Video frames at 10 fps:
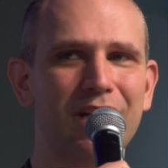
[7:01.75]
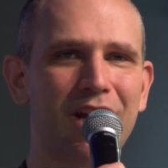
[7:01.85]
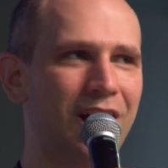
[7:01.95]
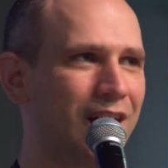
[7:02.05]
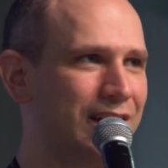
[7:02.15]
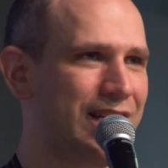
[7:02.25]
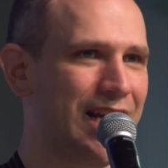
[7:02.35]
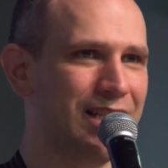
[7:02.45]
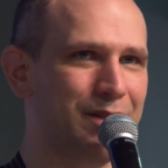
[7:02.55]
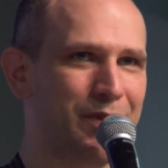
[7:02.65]

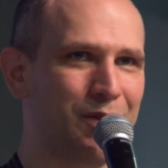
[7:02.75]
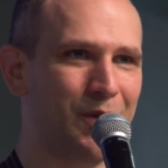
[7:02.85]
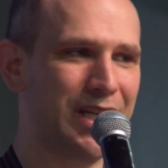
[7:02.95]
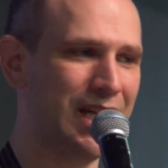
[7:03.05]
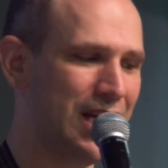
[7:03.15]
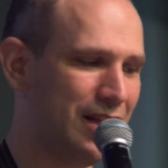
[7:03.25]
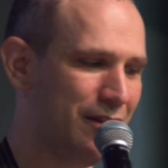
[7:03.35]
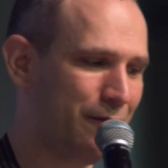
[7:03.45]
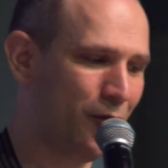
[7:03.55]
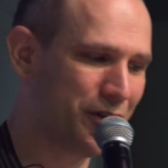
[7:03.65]
contest between the
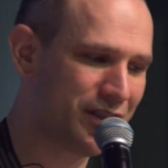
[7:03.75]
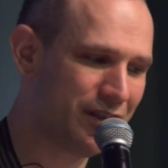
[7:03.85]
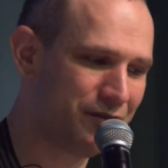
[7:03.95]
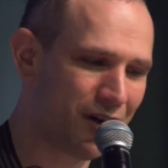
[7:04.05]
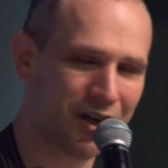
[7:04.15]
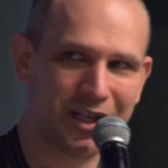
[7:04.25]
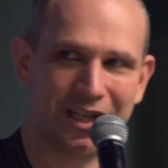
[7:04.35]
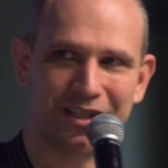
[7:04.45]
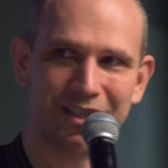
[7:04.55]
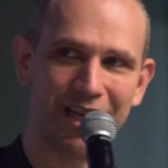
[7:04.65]
forces of
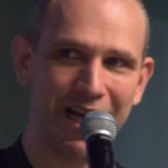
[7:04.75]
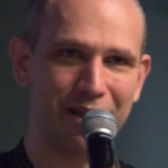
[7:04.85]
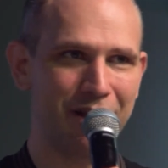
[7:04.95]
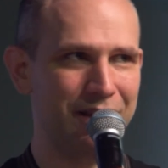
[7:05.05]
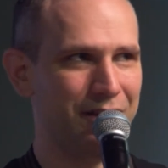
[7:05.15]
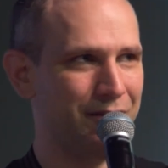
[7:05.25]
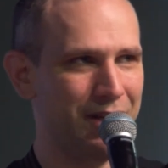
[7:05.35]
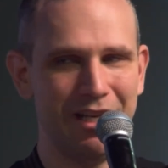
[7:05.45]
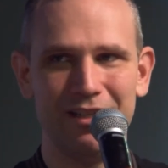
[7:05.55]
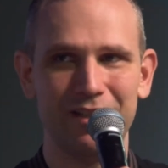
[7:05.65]
darkness and, and, the,
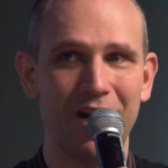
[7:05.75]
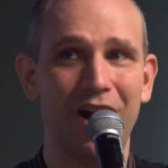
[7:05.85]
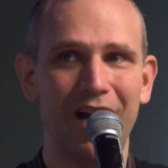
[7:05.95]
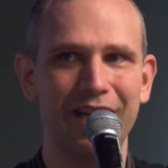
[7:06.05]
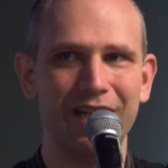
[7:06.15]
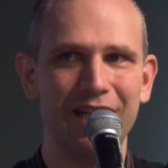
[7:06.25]
and God.